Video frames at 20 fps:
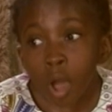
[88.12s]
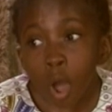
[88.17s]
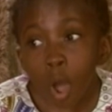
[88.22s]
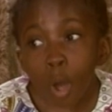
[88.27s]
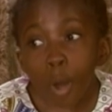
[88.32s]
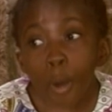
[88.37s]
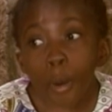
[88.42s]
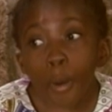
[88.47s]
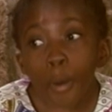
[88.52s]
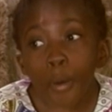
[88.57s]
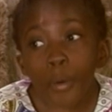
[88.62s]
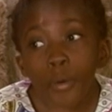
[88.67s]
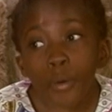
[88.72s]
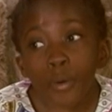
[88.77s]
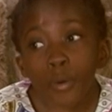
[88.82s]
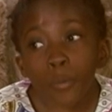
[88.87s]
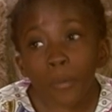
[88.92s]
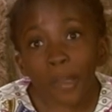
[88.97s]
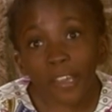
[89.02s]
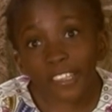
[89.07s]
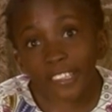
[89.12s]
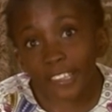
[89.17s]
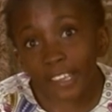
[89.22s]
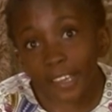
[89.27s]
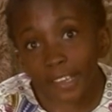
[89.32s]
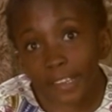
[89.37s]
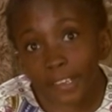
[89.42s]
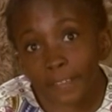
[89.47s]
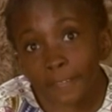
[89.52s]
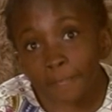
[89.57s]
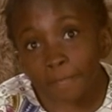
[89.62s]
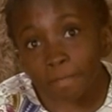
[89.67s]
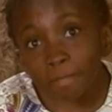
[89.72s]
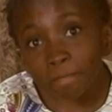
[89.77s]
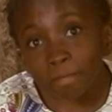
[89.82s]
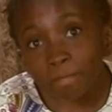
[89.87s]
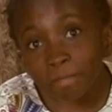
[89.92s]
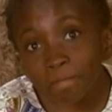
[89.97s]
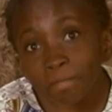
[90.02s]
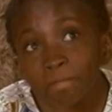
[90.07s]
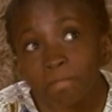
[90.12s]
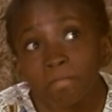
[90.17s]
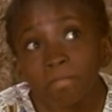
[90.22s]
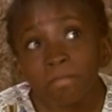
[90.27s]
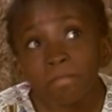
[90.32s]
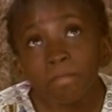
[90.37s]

Oh, back in Ghana? Yes.